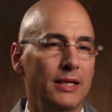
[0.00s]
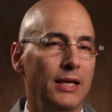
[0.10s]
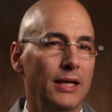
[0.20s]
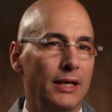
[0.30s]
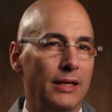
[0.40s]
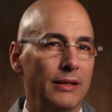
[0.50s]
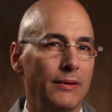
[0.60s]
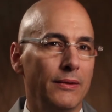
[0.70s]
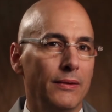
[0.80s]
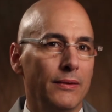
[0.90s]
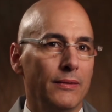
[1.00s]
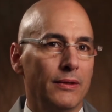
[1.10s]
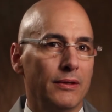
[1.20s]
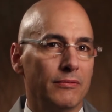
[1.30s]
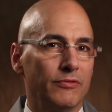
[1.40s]
He had
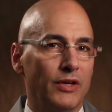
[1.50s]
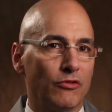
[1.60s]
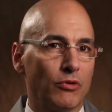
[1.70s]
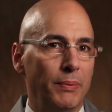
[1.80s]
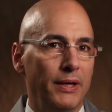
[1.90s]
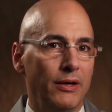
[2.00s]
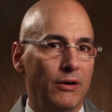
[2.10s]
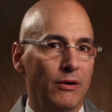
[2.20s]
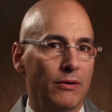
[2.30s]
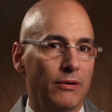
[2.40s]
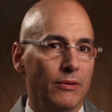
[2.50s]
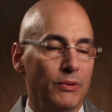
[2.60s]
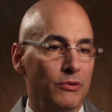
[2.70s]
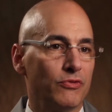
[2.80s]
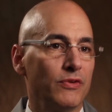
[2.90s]
a valve repair
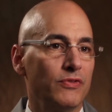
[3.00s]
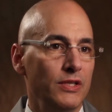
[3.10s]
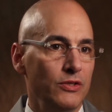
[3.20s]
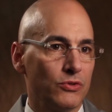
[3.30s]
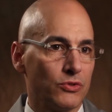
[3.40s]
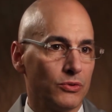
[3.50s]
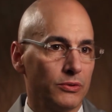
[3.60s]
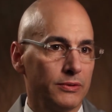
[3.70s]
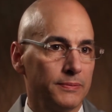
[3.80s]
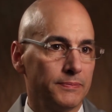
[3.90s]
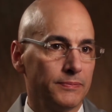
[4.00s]
when he was 15 years old,